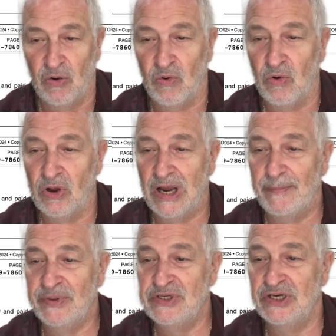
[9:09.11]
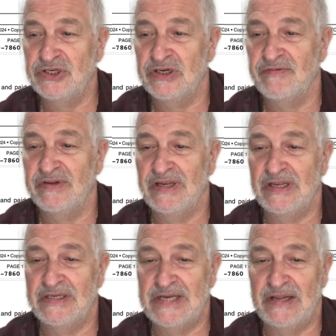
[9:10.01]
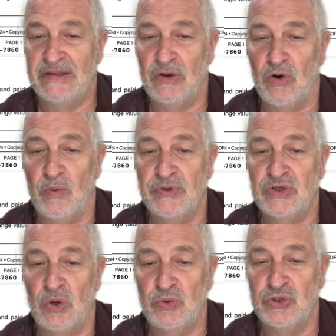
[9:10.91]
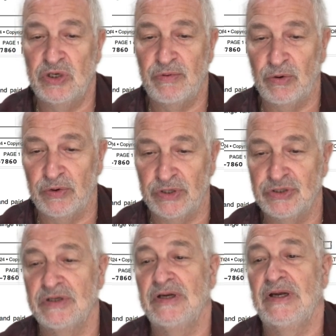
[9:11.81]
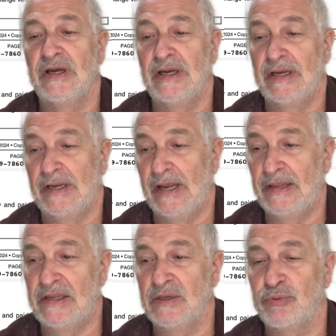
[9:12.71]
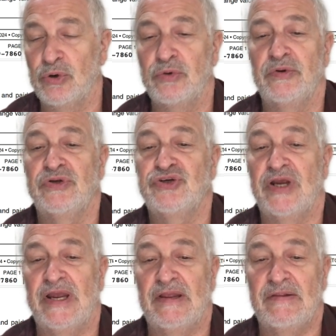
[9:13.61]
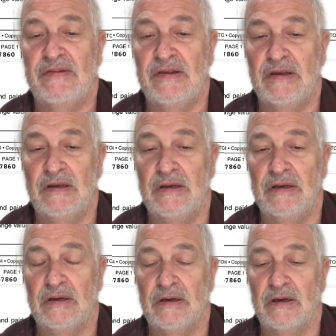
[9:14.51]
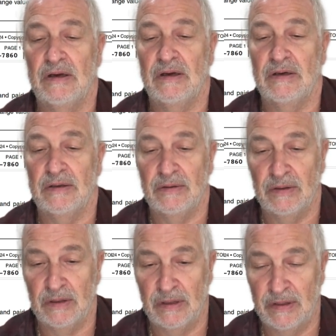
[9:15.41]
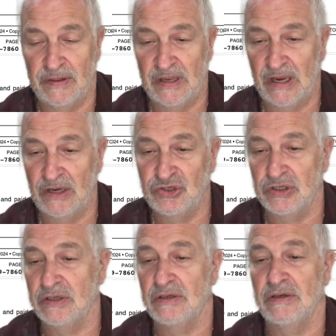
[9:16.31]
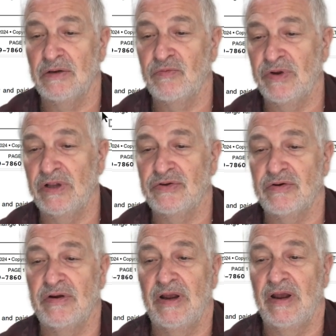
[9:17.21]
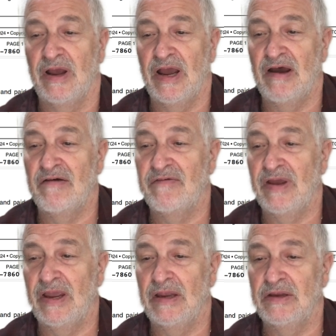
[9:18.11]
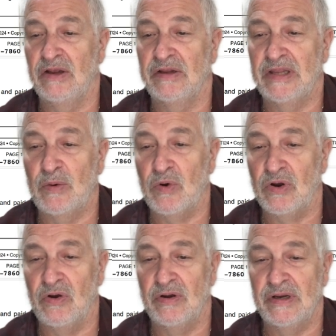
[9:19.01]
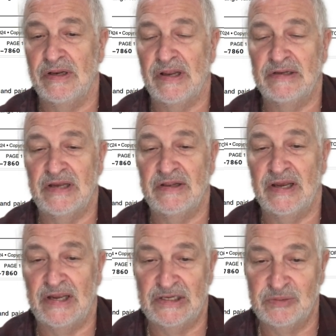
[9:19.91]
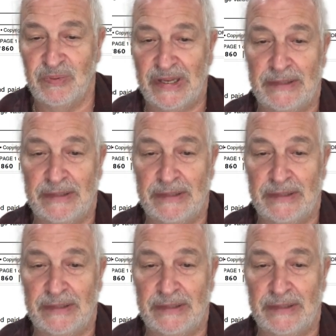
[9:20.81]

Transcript: All compensation, everything that's out there always goes to the brokerage. And then the brokerage and the agent, the realtor, have a deal that they work on, and that's how that gets split.